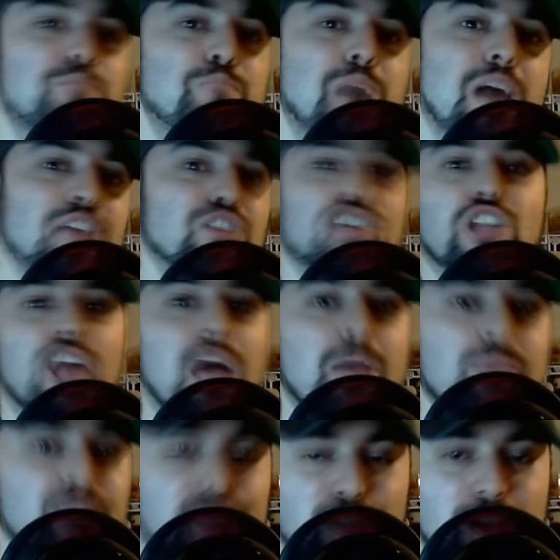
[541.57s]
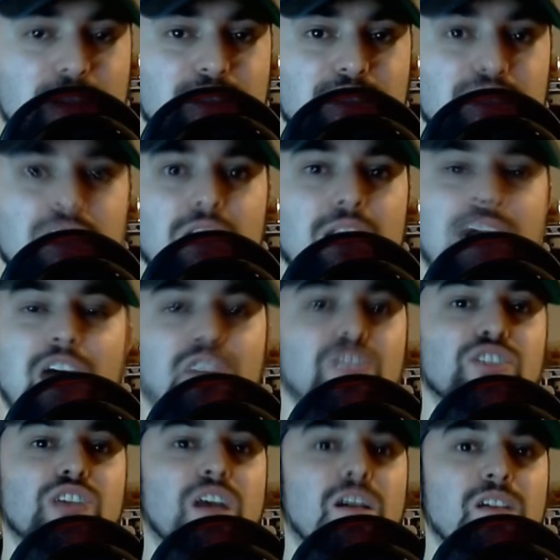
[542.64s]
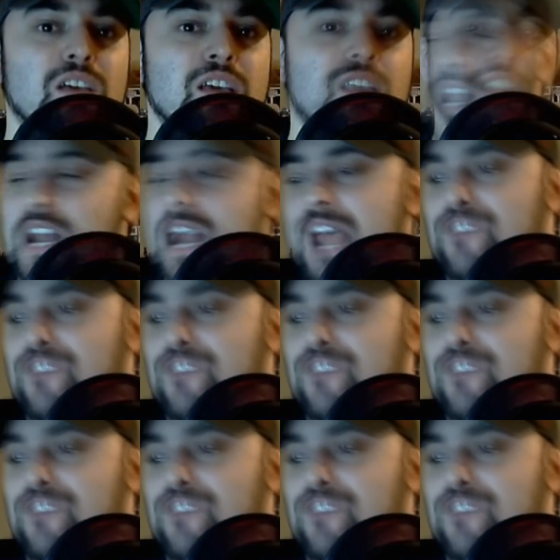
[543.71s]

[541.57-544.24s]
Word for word: Bellas climbing the fucking the, the Hell in the Cell. You're gonna have